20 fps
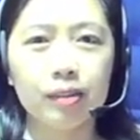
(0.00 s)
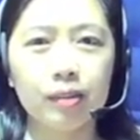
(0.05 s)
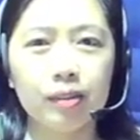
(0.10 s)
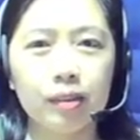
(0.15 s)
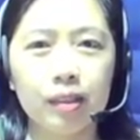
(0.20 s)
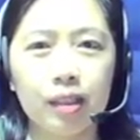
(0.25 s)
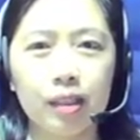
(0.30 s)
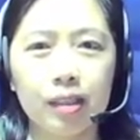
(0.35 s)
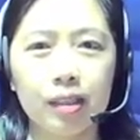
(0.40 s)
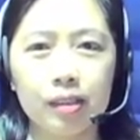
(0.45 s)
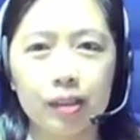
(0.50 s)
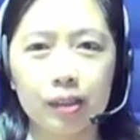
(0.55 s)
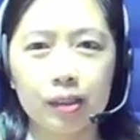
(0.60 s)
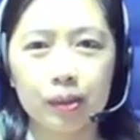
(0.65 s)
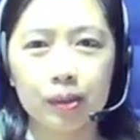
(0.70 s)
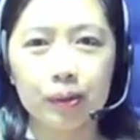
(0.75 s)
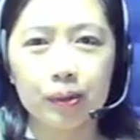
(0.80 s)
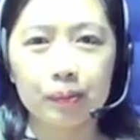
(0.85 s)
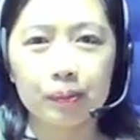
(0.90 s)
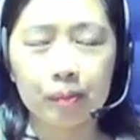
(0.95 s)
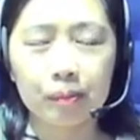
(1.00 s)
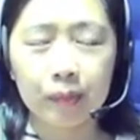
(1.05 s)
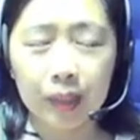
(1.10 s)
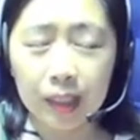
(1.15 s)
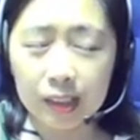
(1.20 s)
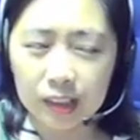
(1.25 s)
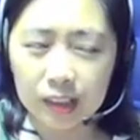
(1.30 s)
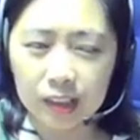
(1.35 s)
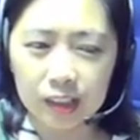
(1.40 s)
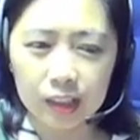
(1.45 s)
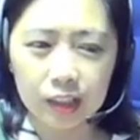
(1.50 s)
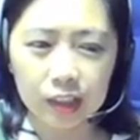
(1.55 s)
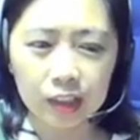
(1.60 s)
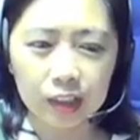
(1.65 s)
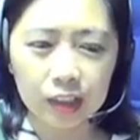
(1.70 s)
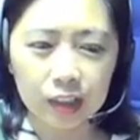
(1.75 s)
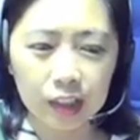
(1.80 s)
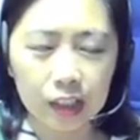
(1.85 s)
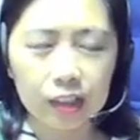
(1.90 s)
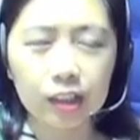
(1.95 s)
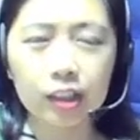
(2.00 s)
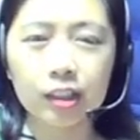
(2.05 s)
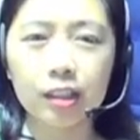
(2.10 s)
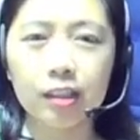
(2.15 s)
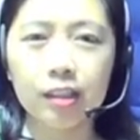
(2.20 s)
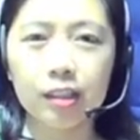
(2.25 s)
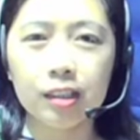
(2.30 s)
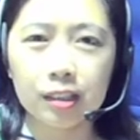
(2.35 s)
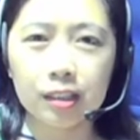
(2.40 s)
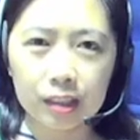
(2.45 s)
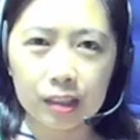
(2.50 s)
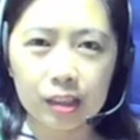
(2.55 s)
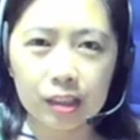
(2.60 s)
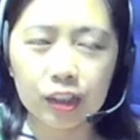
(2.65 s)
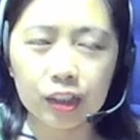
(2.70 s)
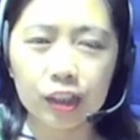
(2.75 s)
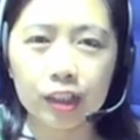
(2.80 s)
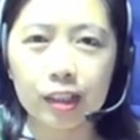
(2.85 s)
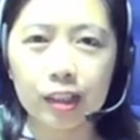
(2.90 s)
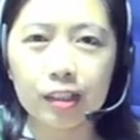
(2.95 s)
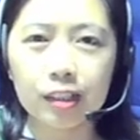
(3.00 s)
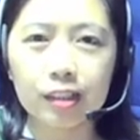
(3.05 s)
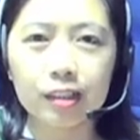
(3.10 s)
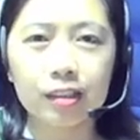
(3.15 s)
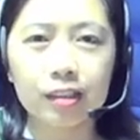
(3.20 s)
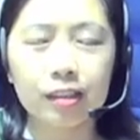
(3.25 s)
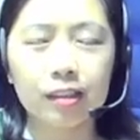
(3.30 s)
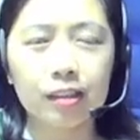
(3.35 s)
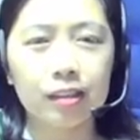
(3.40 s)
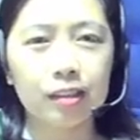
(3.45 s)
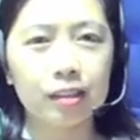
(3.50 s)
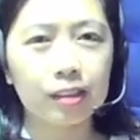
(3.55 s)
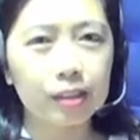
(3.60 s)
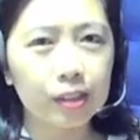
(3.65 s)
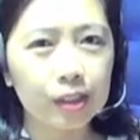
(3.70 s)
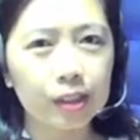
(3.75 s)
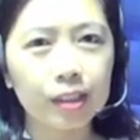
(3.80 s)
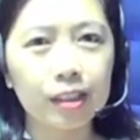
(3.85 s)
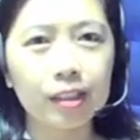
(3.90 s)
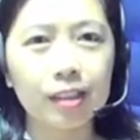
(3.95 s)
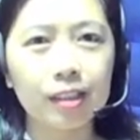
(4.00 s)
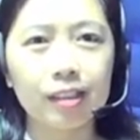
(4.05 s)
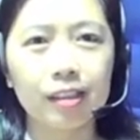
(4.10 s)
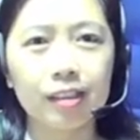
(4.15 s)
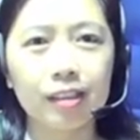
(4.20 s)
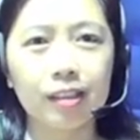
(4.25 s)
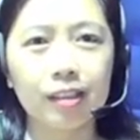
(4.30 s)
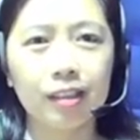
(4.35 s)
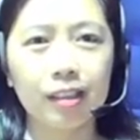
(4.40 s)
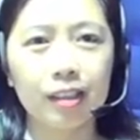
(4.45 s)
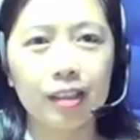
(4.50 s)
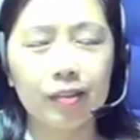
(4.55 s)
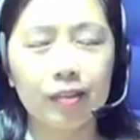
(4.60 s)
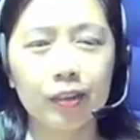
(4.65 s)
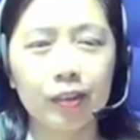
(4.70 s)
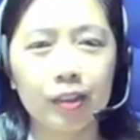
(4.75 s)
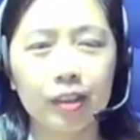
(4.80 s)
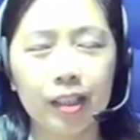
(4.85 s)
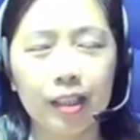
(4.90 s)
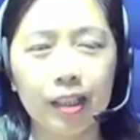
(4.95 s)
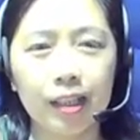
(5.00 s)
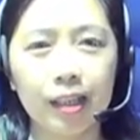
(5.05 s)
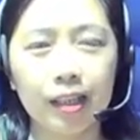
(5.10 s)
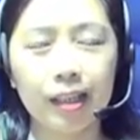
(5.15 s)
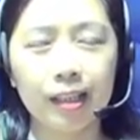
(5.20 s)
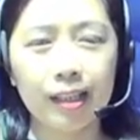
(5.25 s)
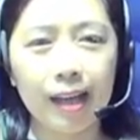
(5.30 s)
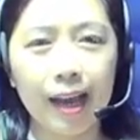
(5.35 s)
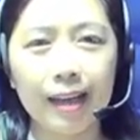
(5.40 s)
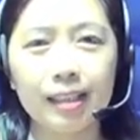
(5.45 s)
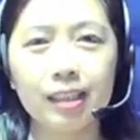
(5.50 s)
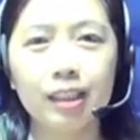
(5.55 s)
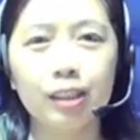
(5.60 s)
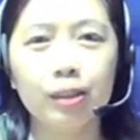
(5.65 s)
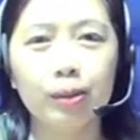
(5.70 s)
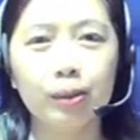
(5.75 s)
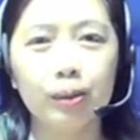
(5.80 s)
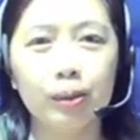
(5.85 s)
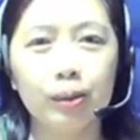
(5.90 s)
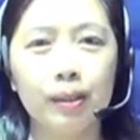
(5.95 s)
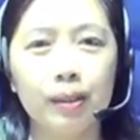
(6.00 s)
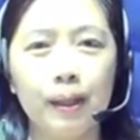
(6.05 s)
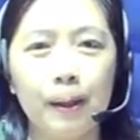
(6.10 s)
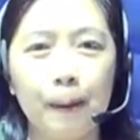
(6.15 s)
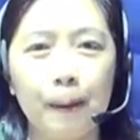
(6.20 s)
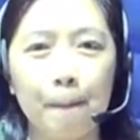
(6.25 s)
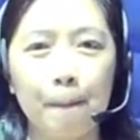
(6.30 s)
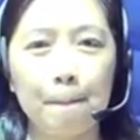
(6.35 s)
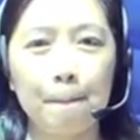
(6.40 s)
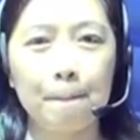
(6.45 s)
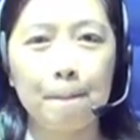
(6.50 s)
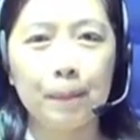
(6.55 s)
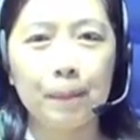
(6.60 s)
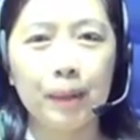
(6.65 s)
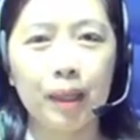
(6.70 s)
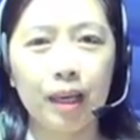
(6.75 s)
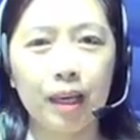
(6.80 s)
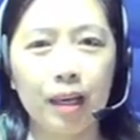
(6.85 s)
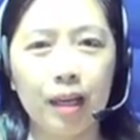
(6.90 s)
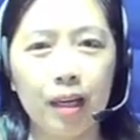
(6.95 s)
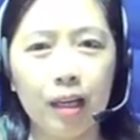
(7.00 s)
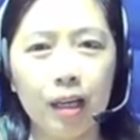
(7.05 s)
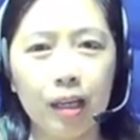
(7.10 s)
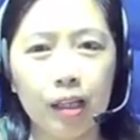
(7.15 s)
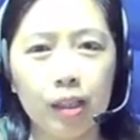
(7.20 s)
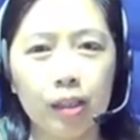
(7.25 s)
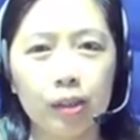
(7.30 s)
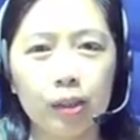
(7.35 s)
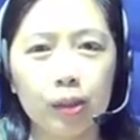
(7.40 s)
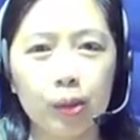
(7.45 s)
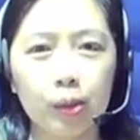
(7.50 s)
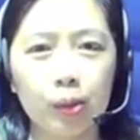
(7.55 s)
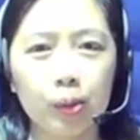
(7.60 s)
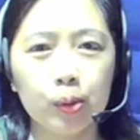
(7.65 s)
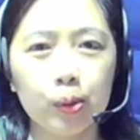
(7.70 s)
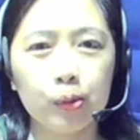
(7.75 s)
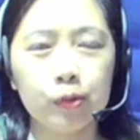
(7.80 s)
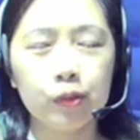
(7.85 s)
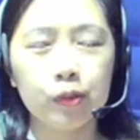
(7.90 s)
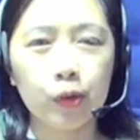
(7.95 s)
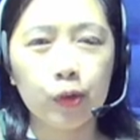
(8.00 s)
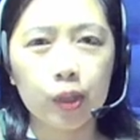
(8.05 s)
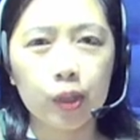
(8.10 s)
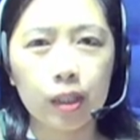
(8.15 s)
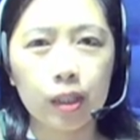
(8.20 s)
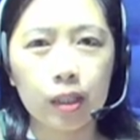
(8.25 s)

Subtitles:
Okay, so she's such an intelligent girl. Okay, for in high school. Okay, so for